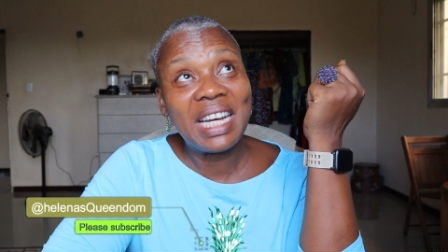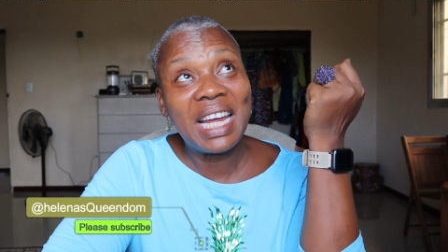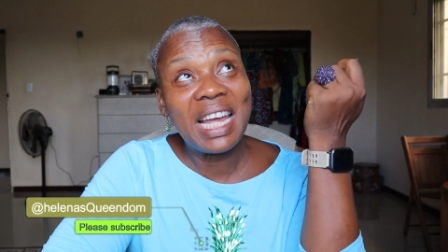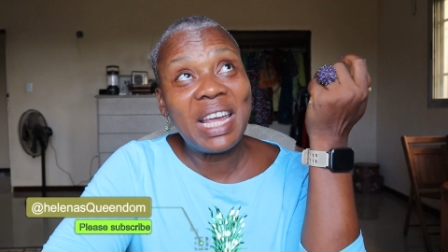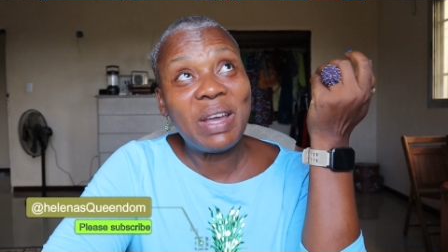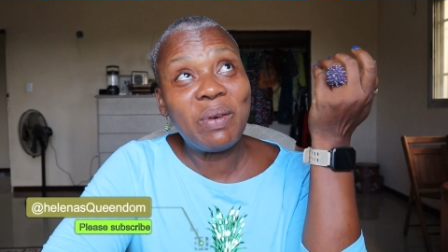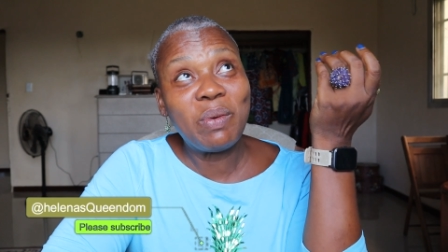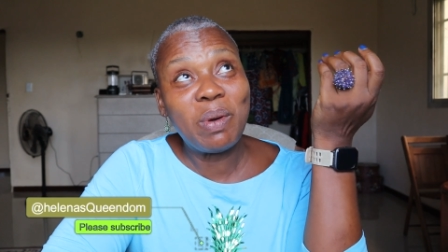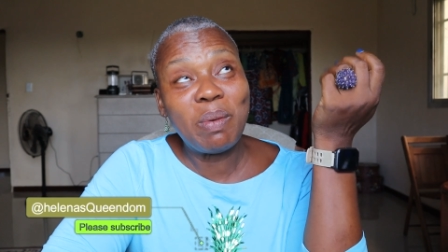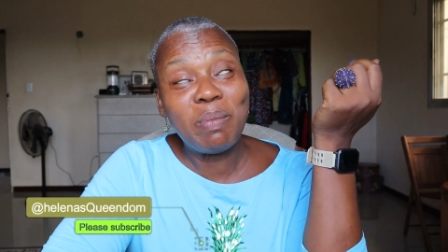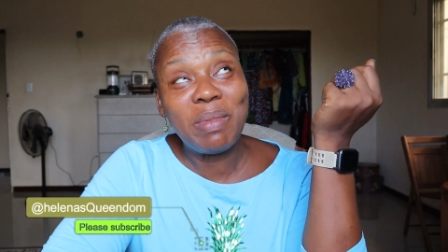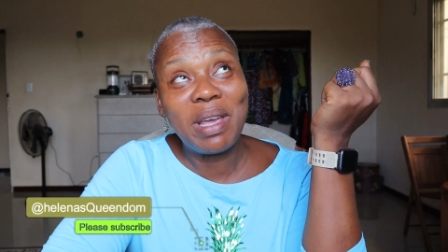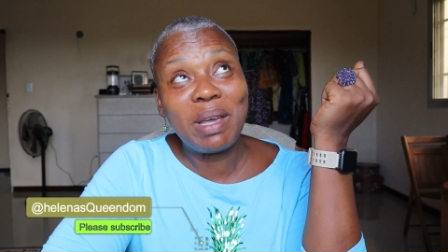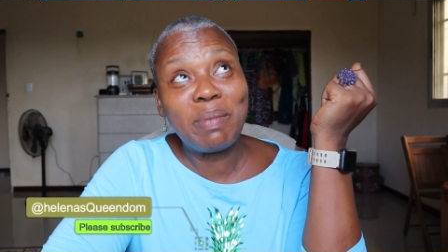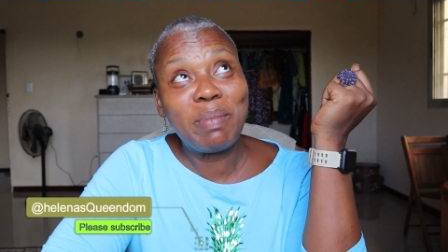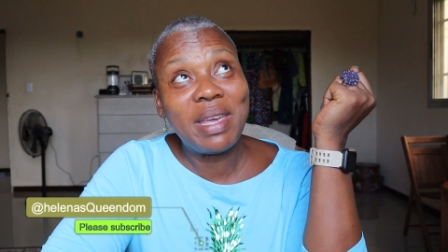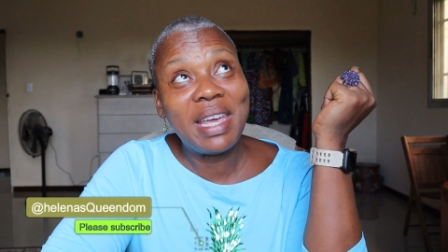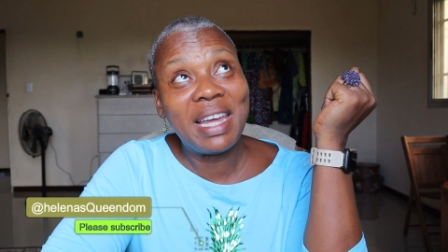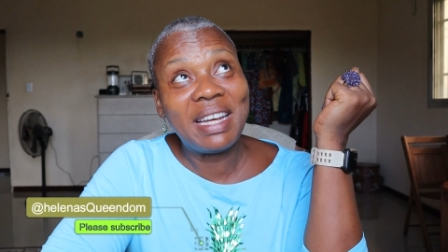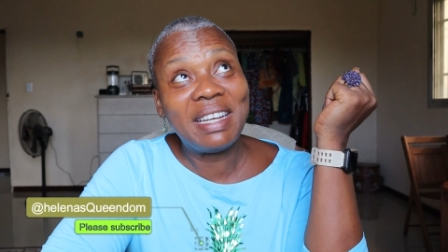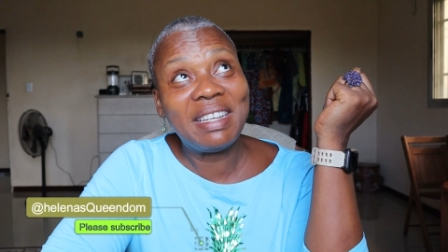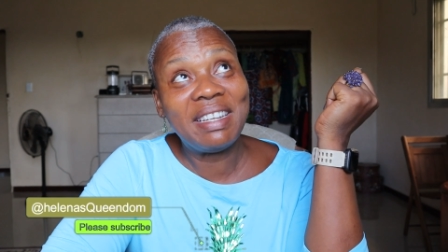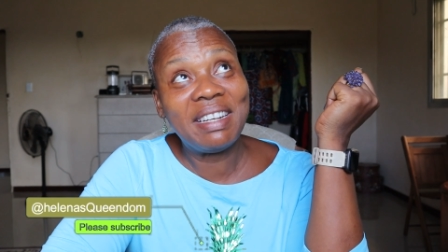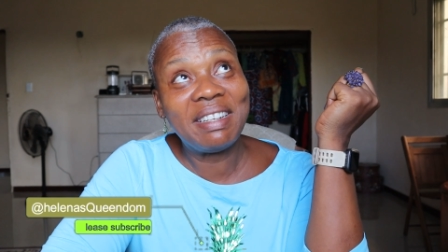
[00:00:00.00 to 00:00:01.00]
Now it won't make
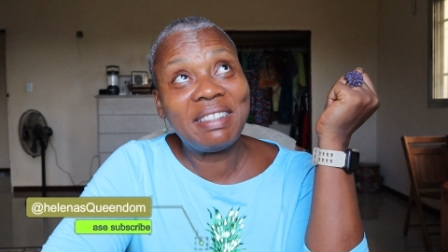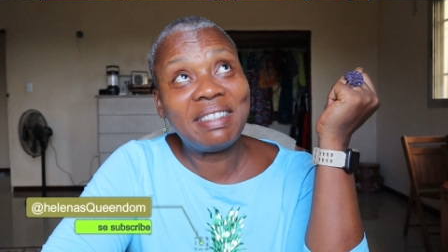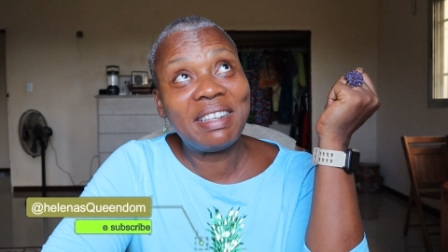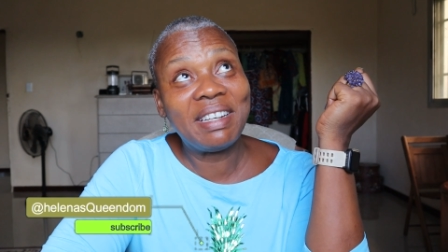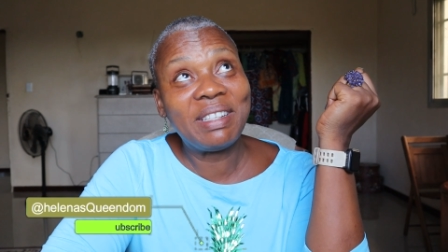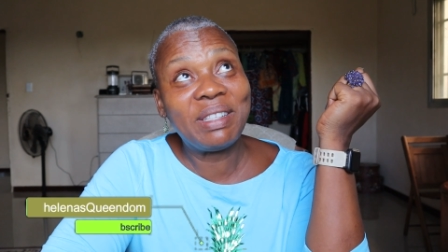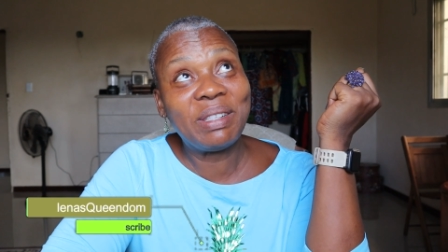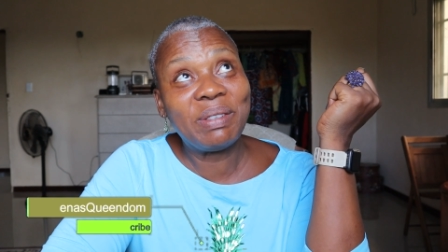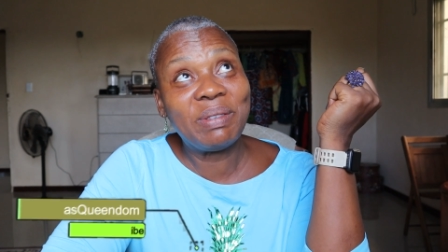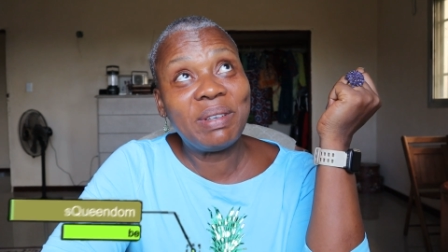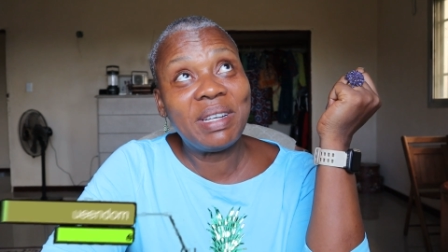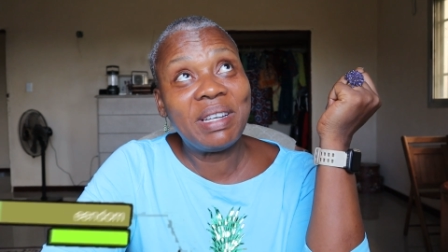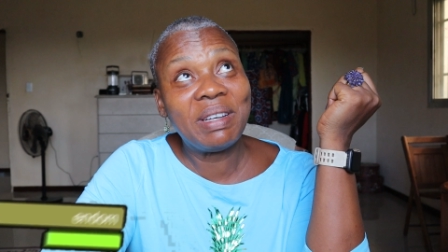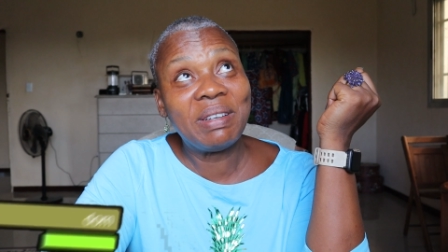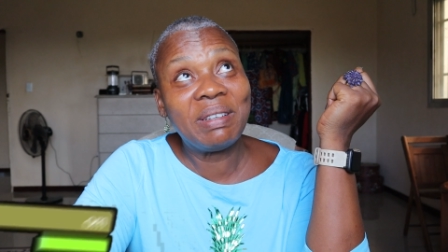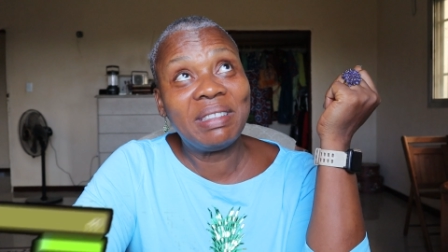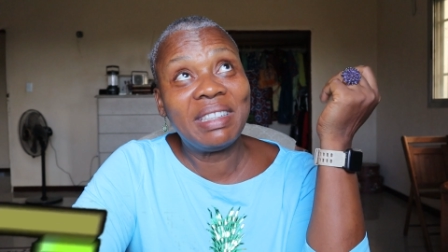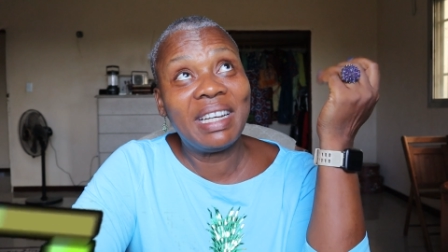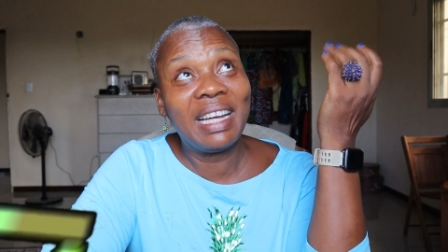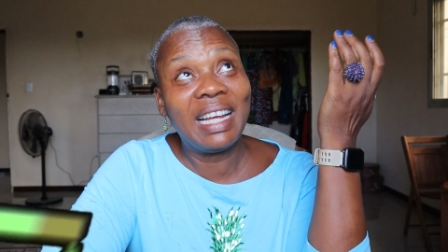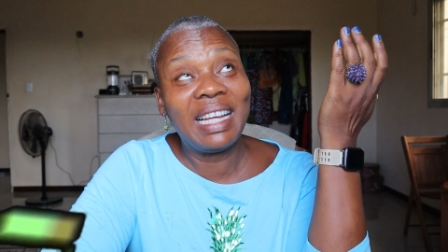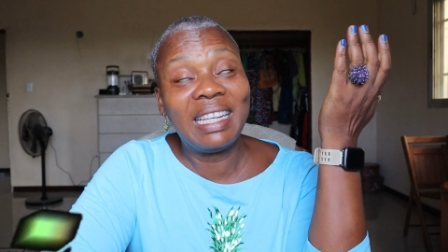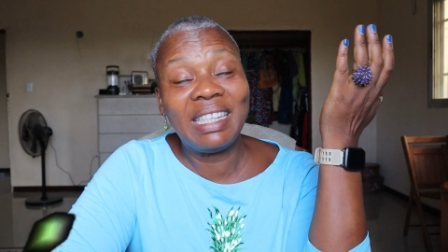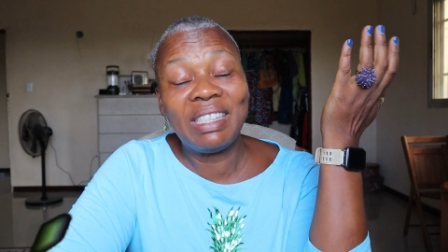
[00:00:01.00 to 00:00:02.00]
me addicted to it or
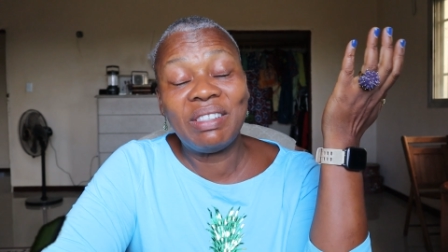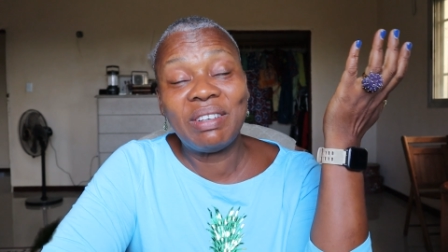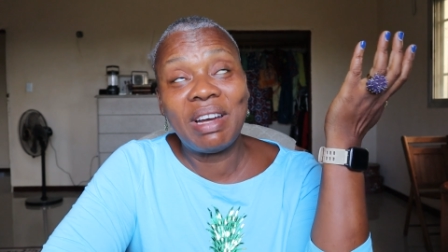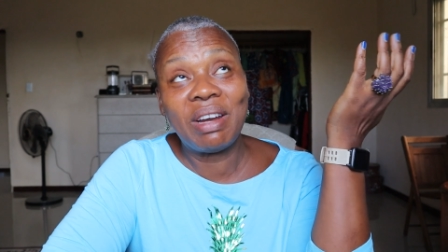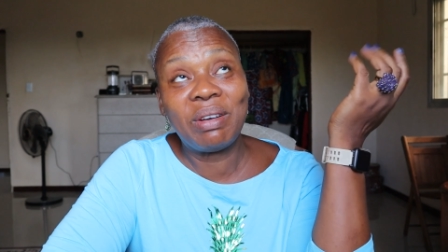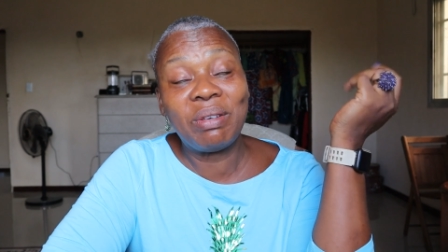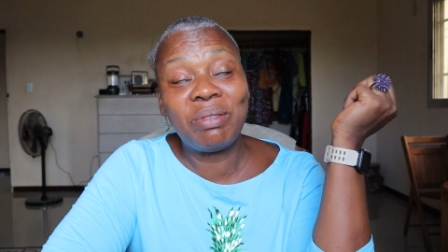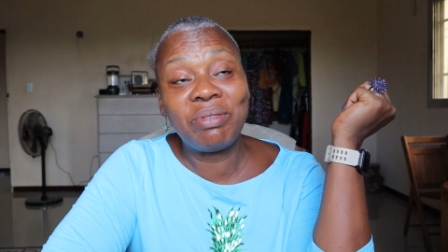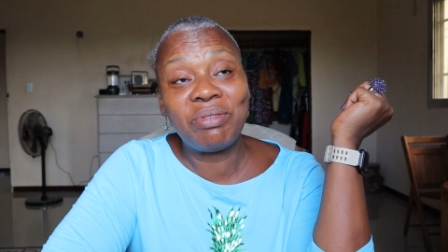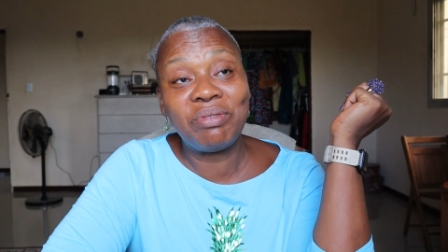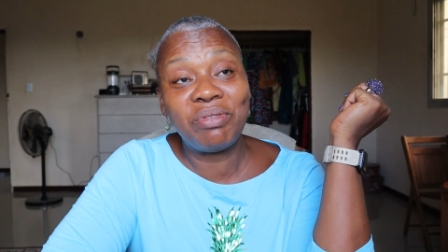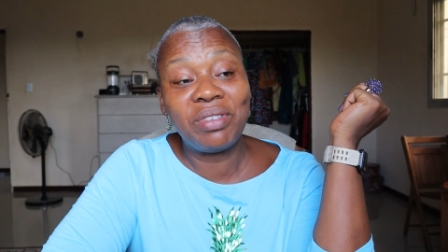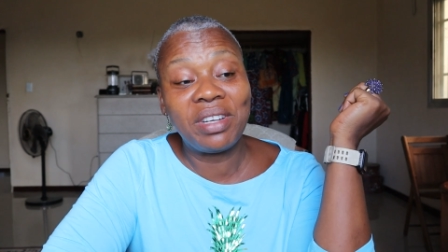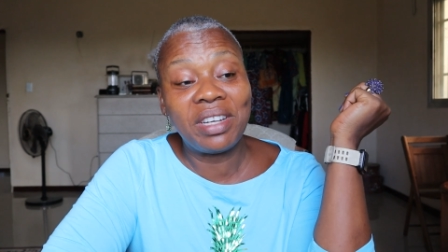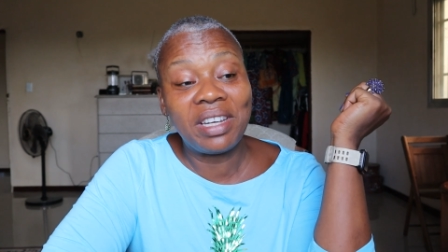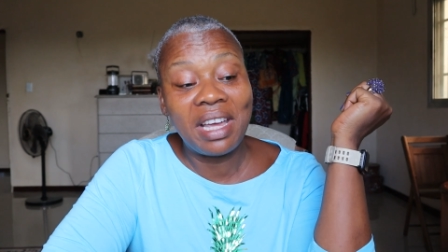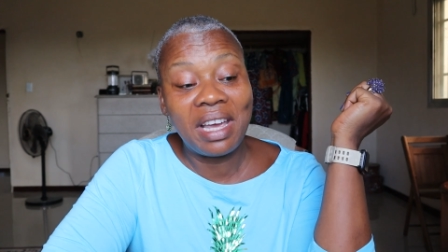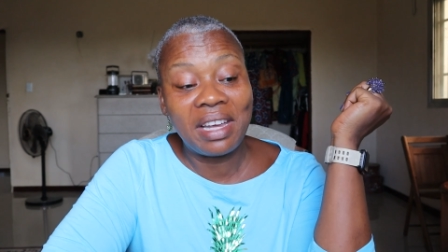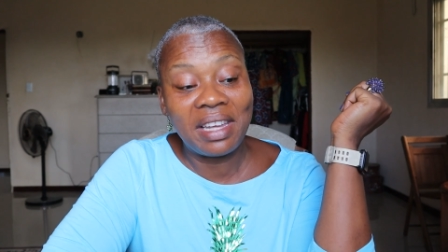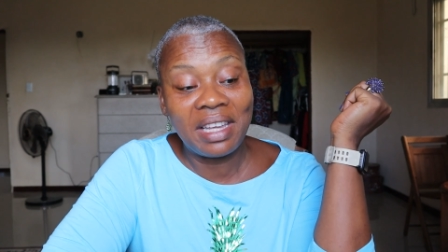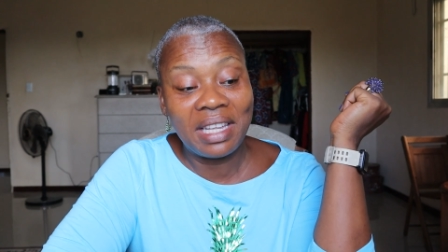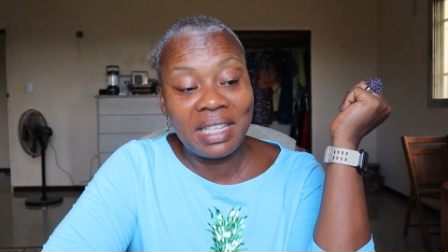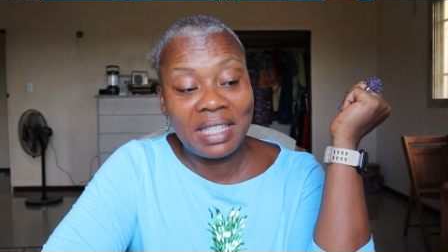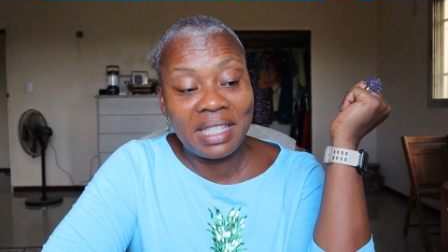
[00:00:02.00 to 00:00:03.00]
that, you know, I don't drink
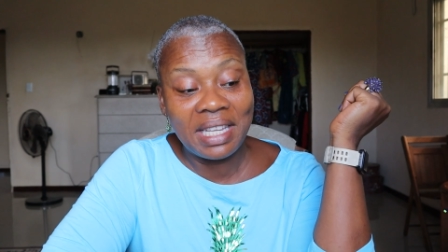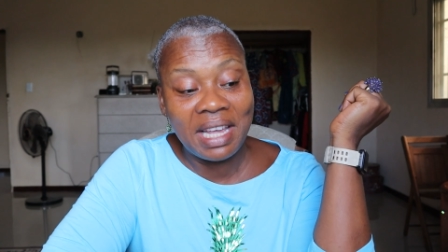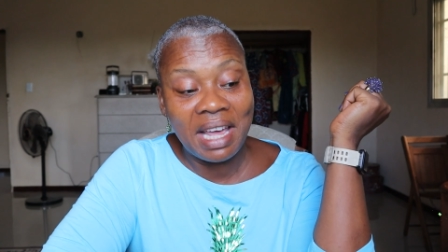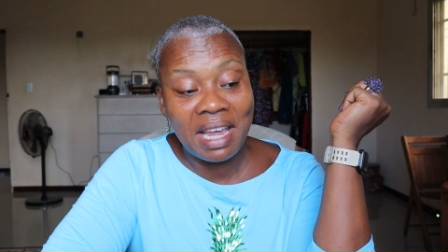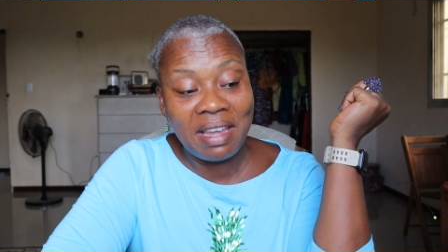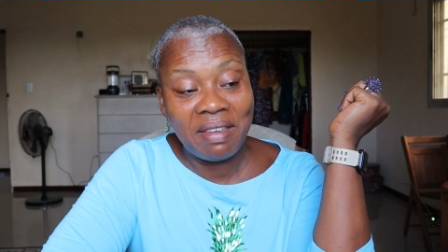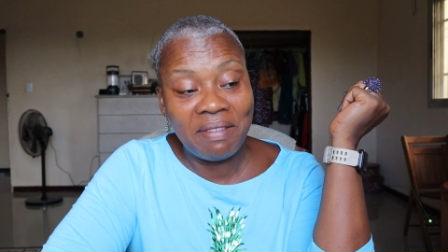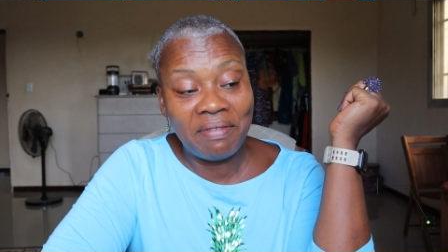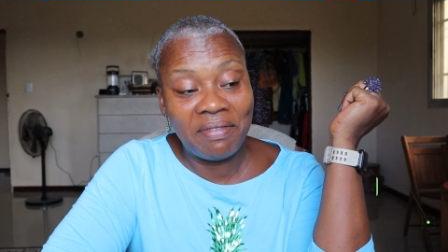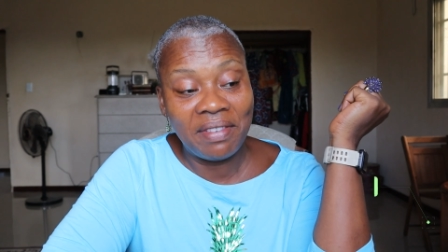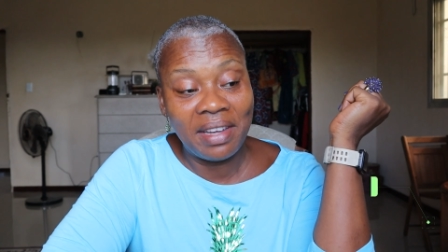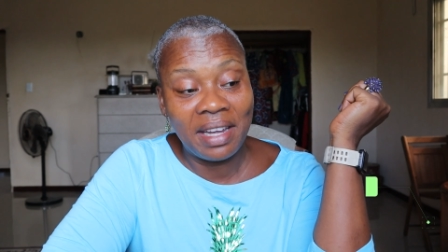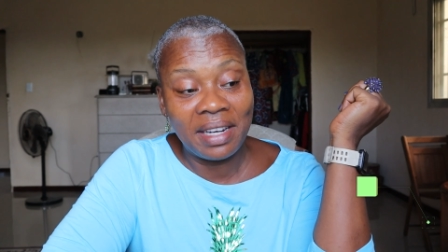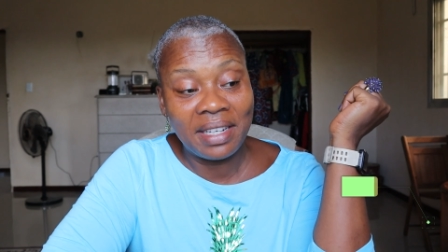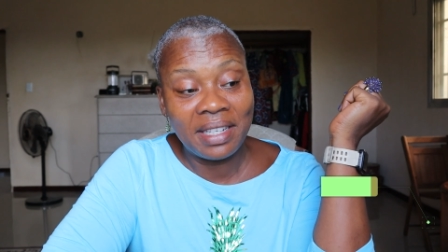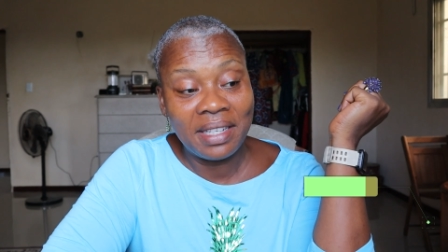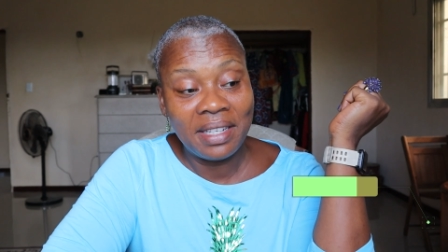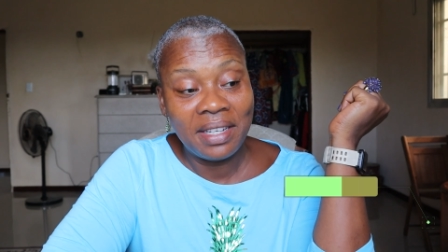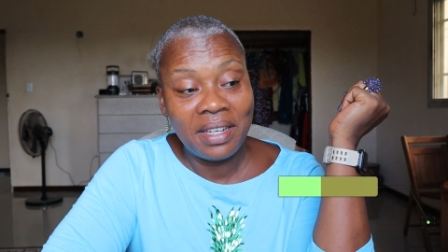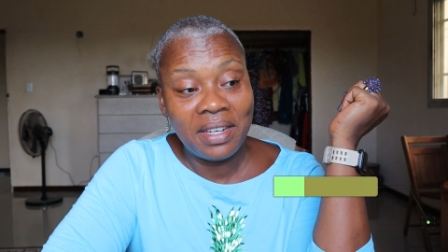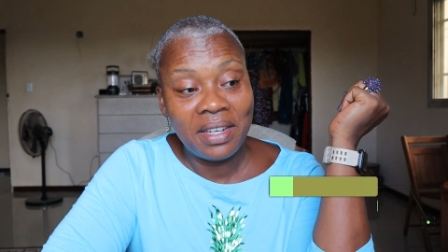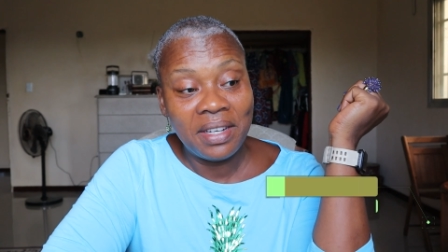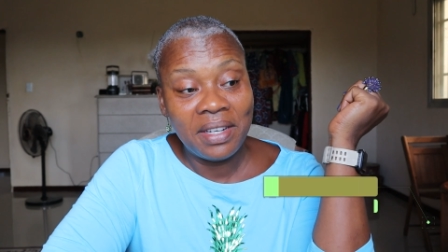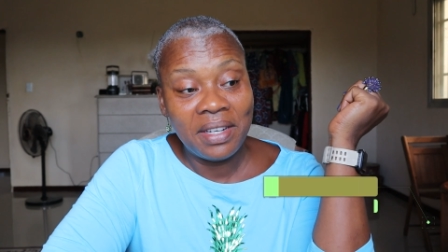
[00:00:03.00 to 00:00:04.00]
it, I get side effect.